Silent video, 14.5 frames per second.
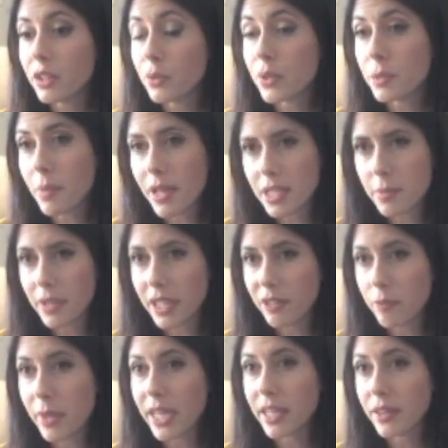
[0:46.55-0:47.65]
the
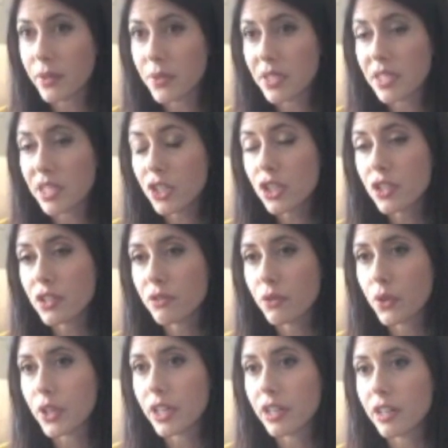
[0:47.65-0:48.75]
responsibility of making those decisions
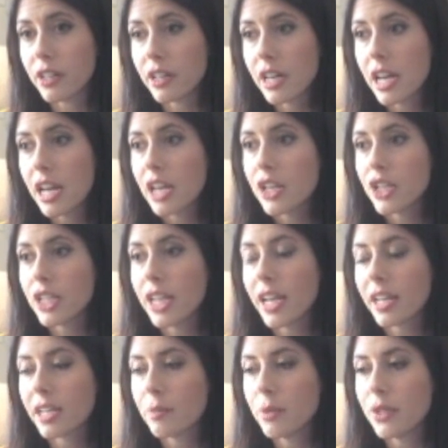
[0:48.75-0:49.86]
for her, she
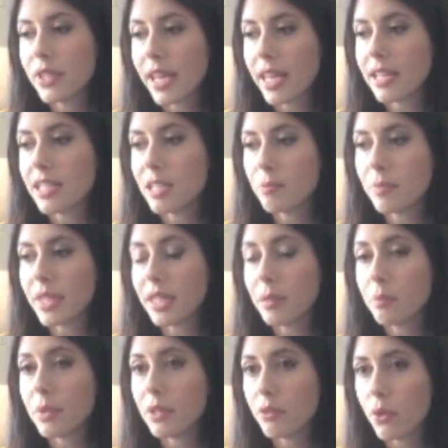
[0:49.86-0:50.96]
had communicated to
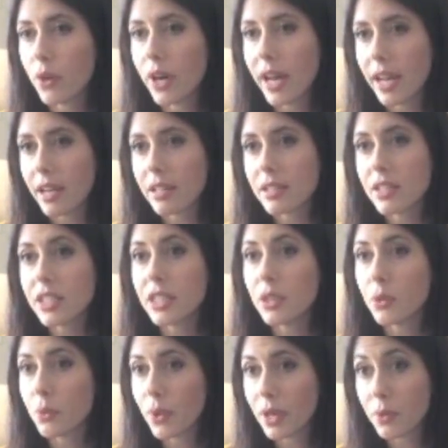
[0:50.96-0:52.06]
me beforehand,
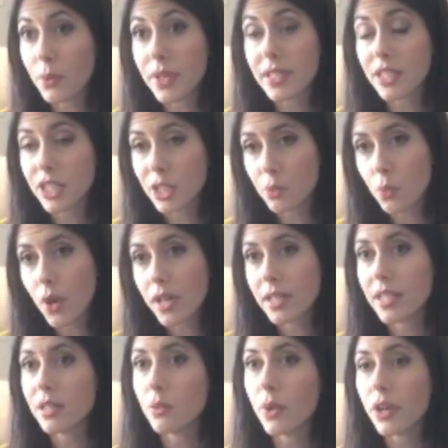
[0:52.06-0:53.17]
what it was that she
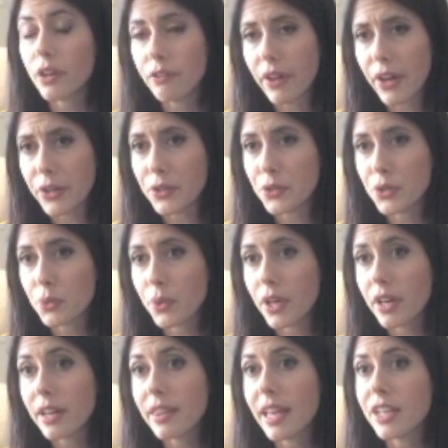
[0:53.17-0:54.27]
wanted, what her values
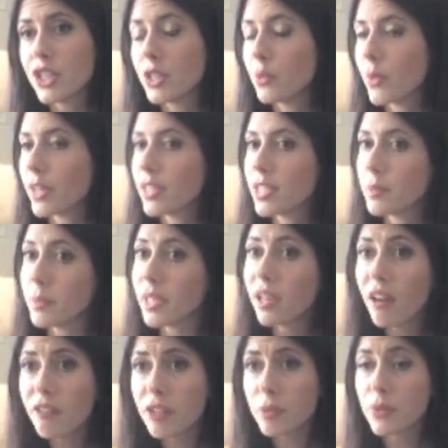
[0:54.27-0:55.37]
were, and that she wanted to be
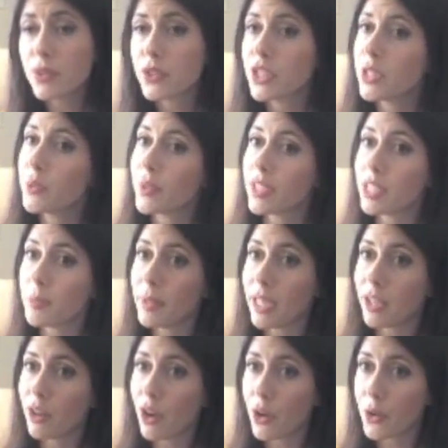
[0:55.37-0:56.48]
comfortable, she wanted to be
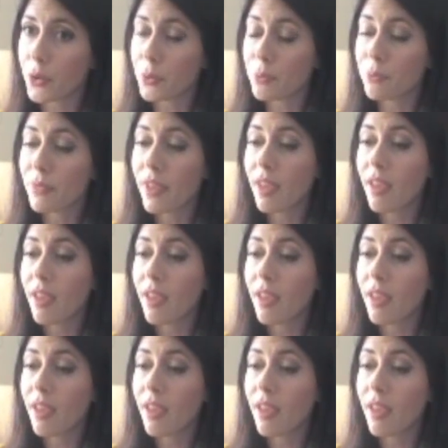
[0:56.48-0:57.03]
at home.